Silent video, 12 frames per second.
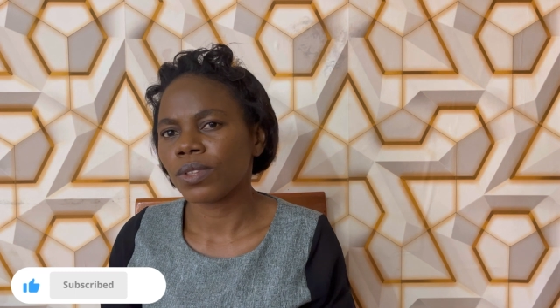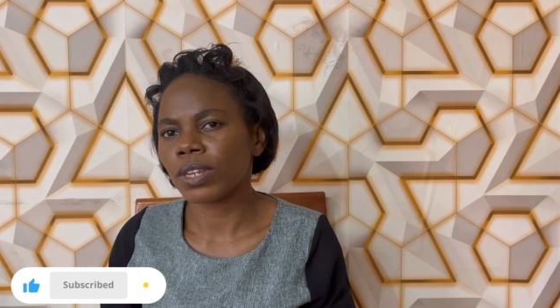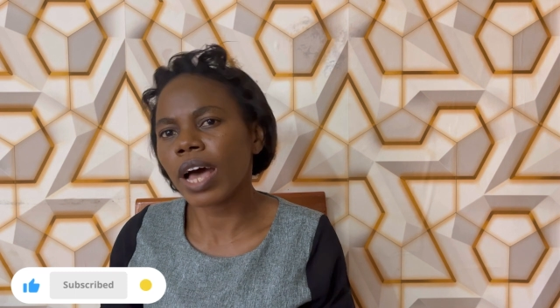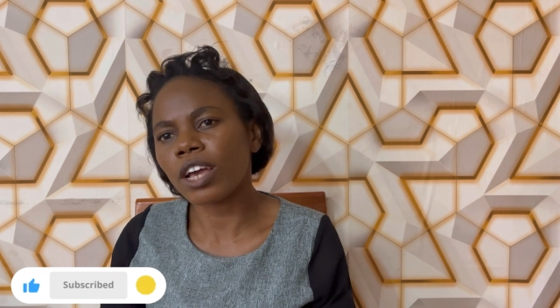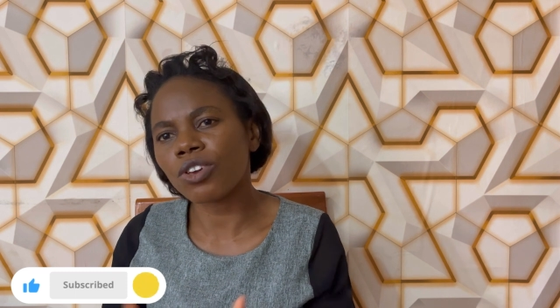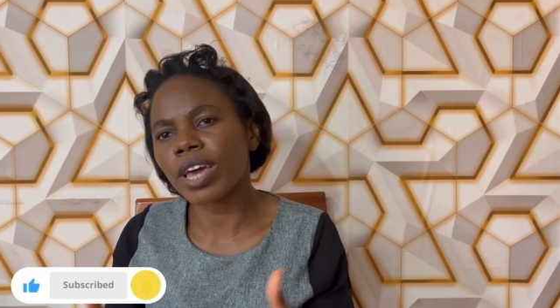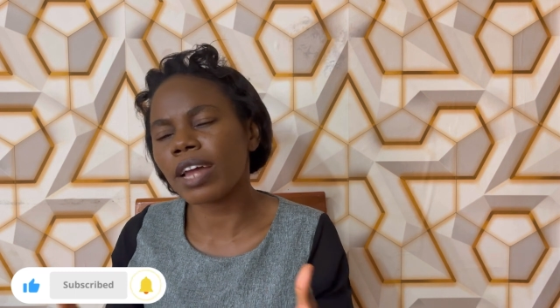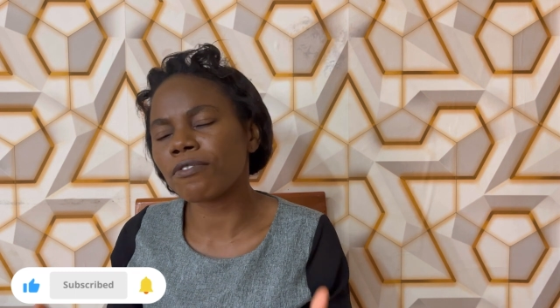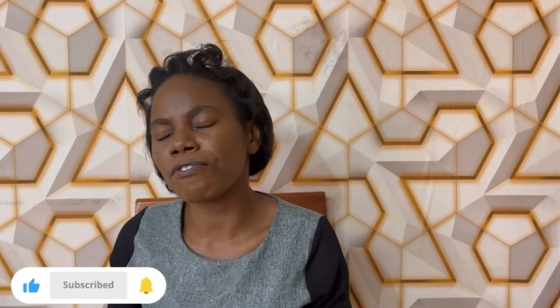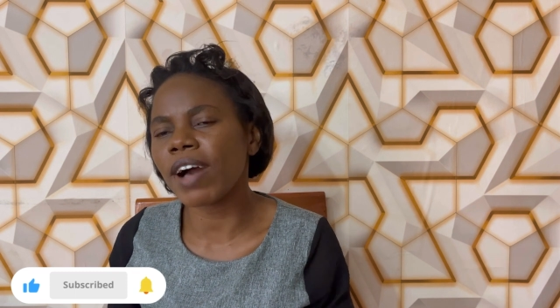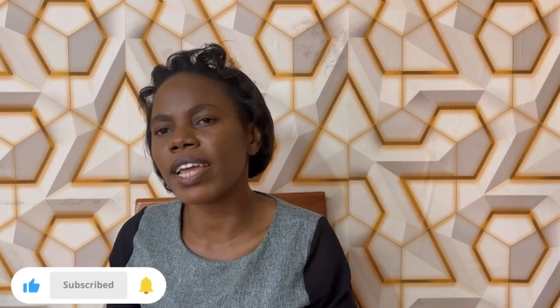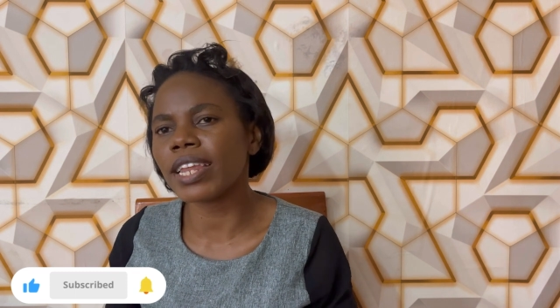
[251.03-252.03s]
Now you can
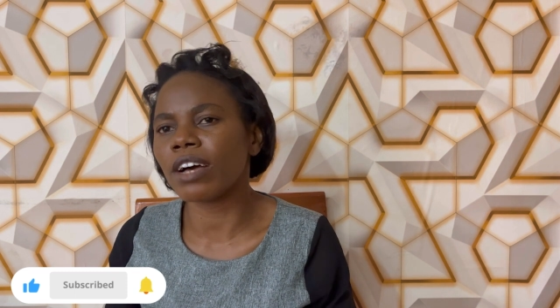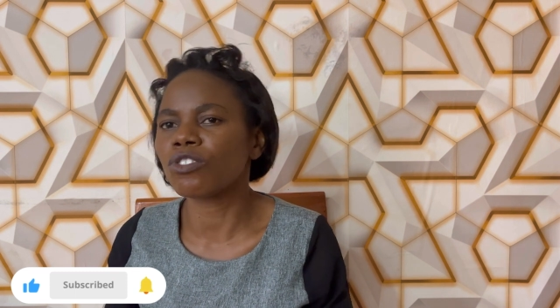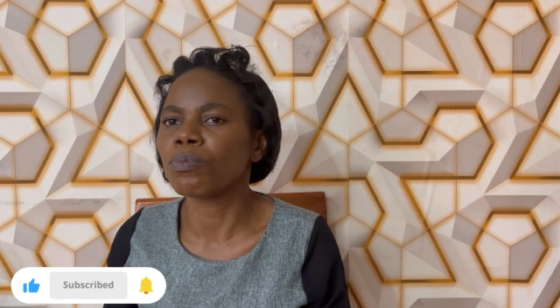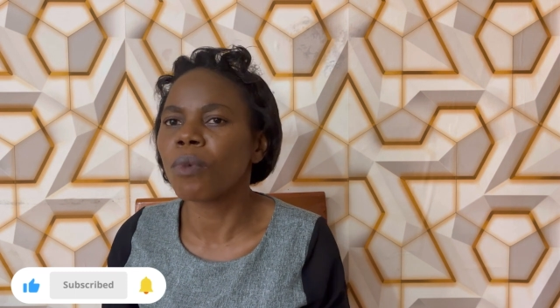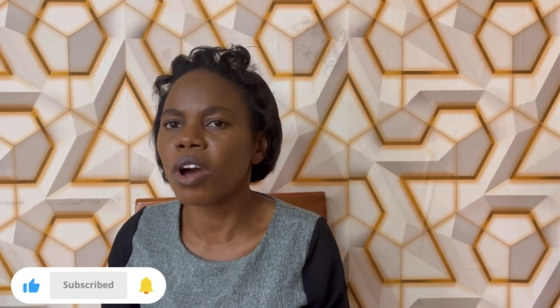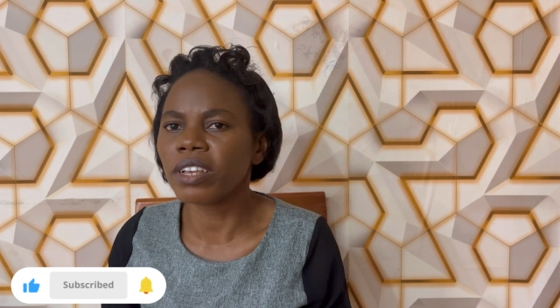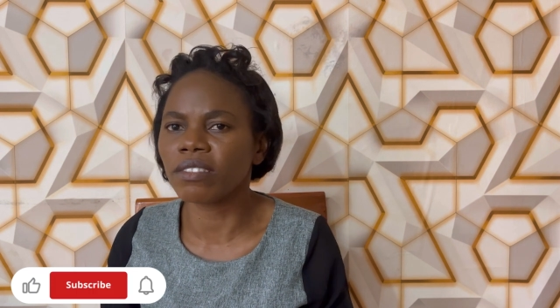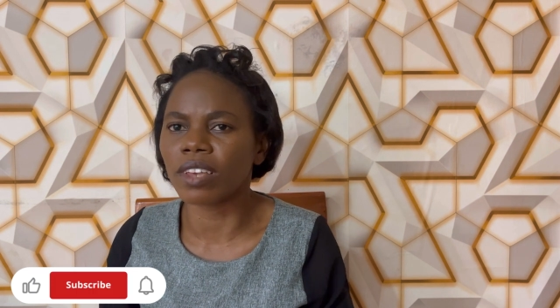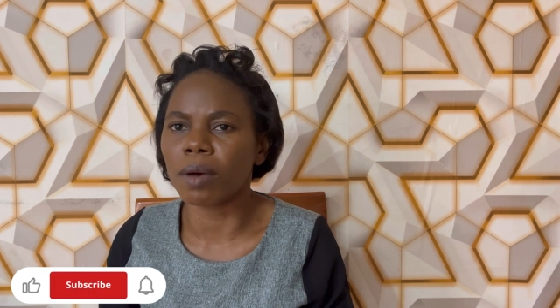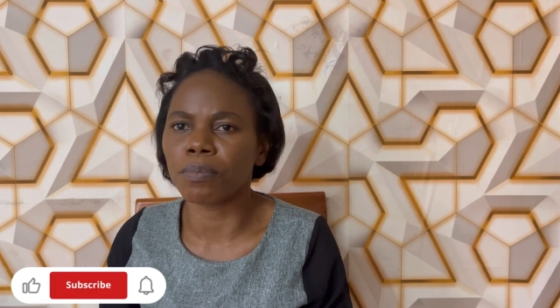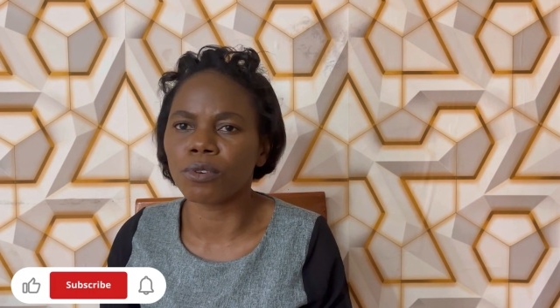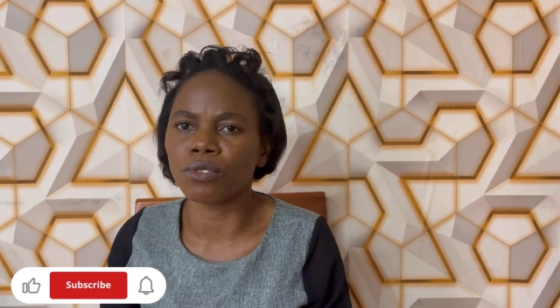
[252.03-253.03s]
find out more
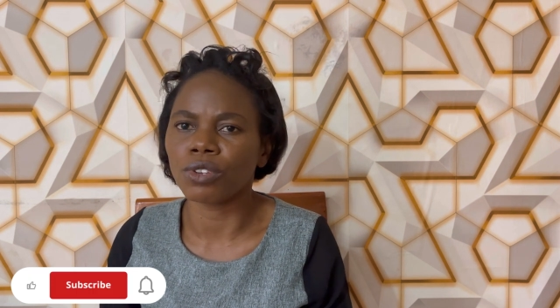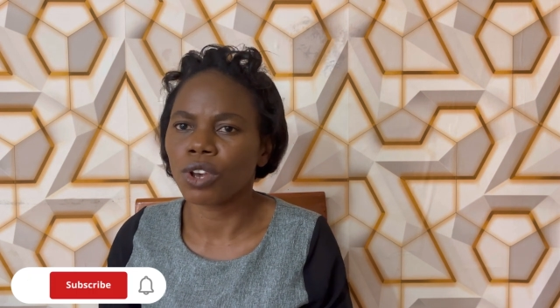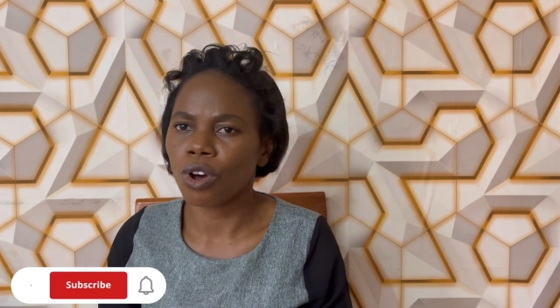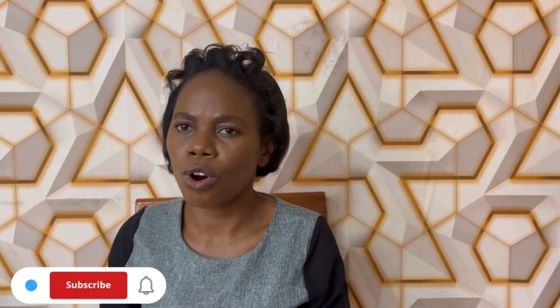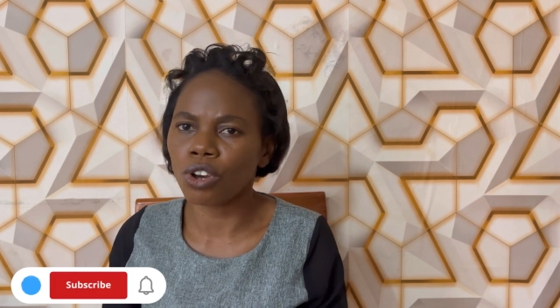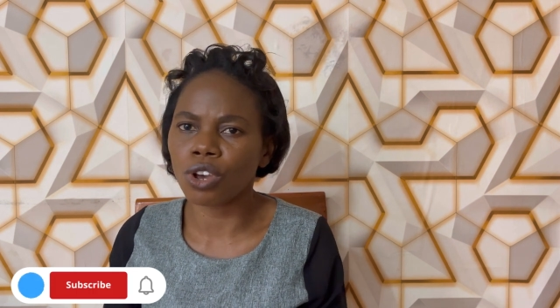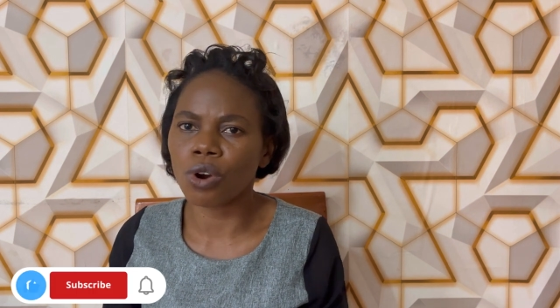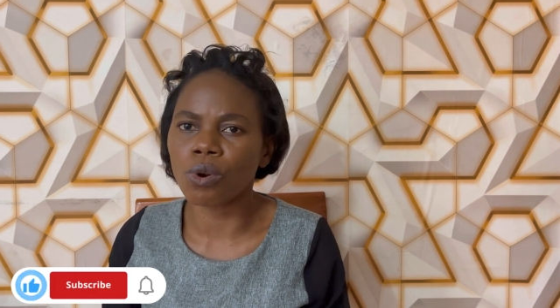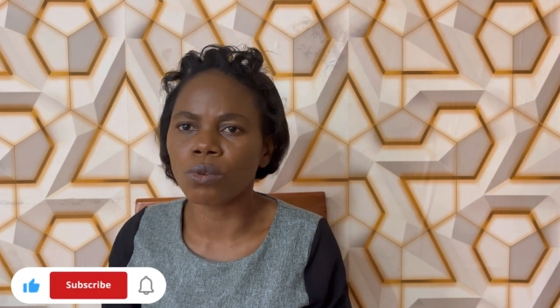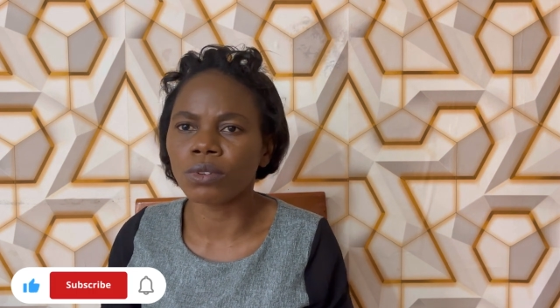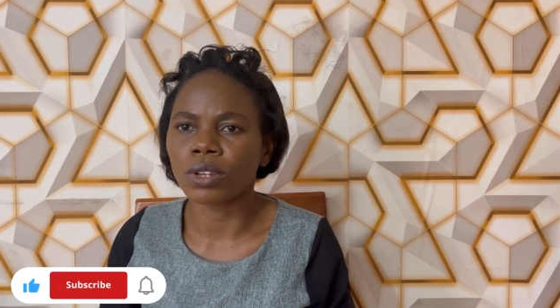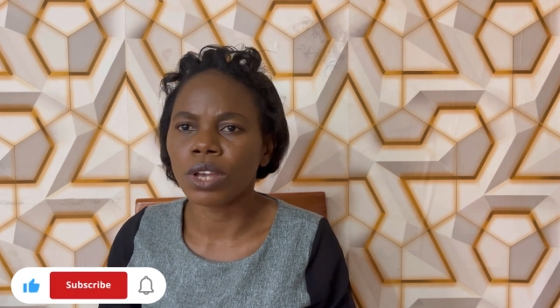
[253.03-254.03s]
examples on your own.